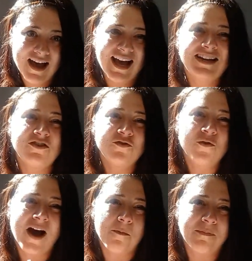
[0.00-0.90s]
I knew
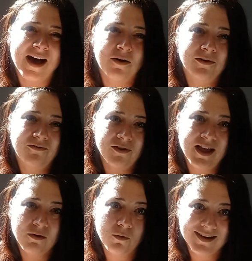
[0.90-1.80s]
how powerful
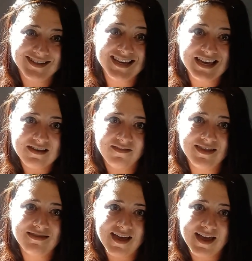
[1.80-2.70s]
I was
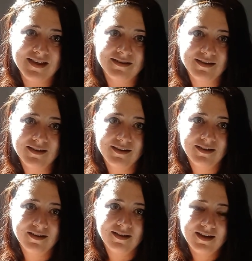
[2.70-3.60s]
even then.
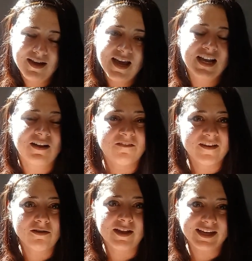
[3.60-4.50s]
And I
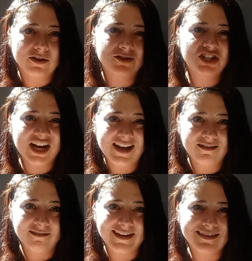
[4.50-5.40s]
feel like you're
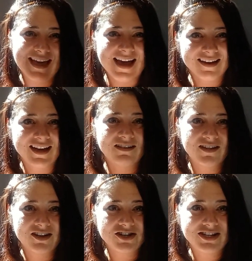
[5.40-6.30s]
channeling that kind of
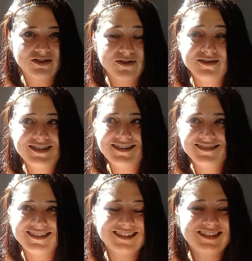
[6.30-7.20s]
energy too. Your
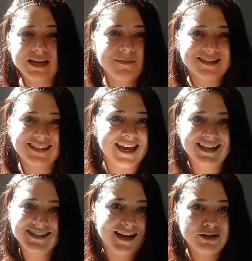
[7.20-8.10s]
demons
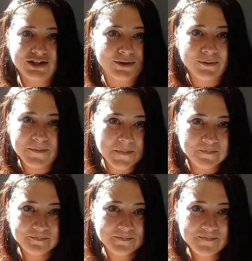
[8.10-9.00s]
can't touch you.
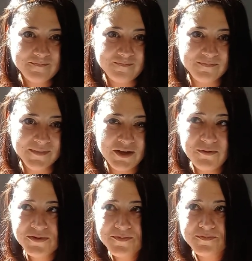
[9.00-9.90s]
You
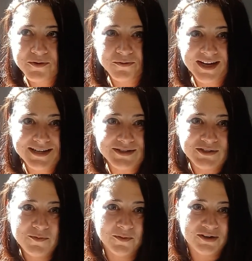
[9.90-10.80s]
are the greatest
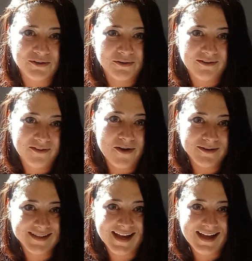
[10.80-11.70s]
superhero of
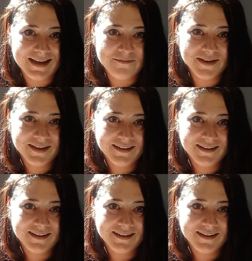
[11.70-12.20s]
all time.